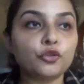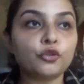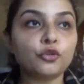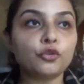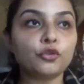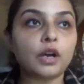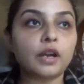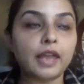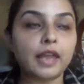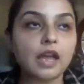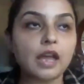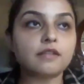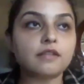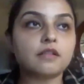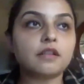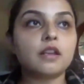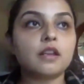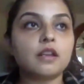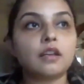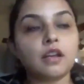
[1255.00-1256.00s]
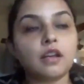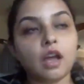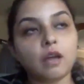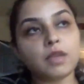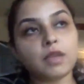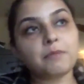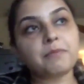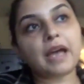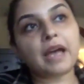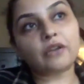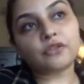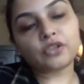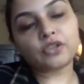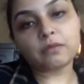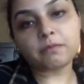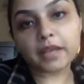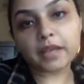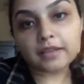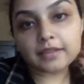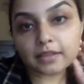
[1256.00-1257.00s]
Again, coming back to the
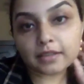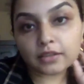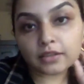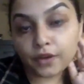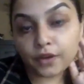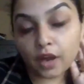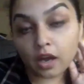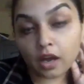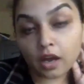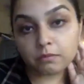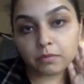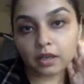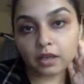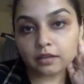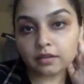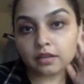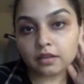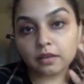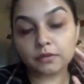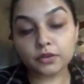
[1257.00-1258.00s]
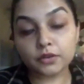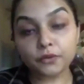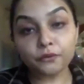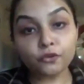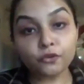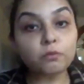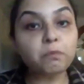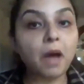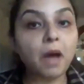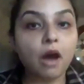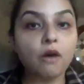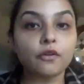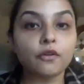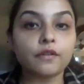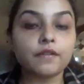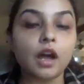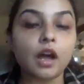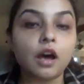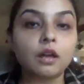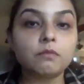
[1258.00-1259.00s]
basis of Kanban, the full power
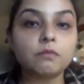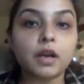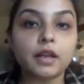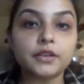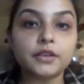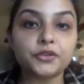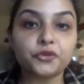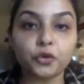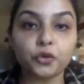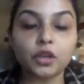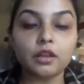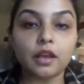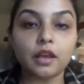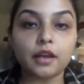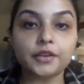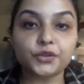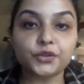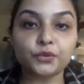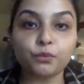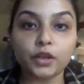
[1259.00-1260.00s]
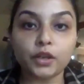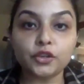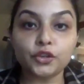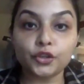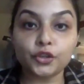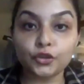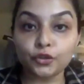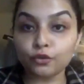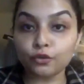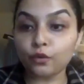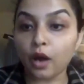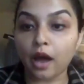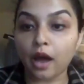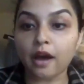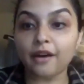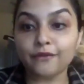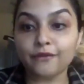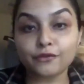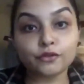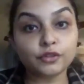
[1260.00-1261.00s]
of Kanban is realized when you
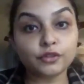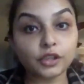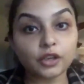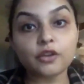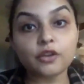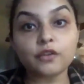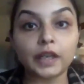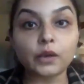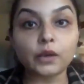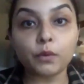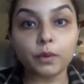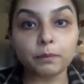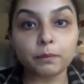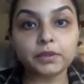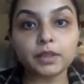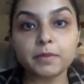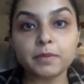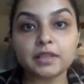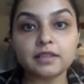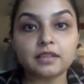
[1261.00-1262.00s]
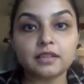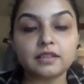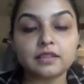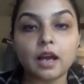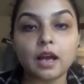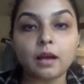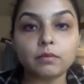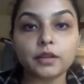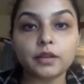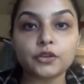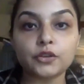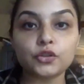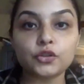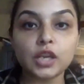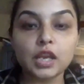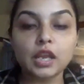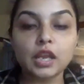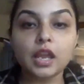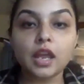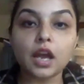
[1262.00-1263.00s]
have the correct WIP limits established,
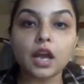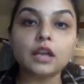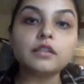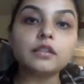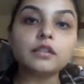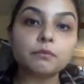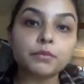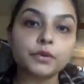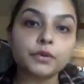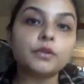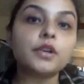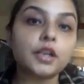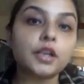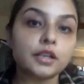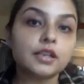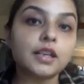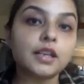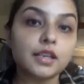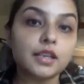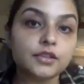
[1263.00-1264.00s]
and the board is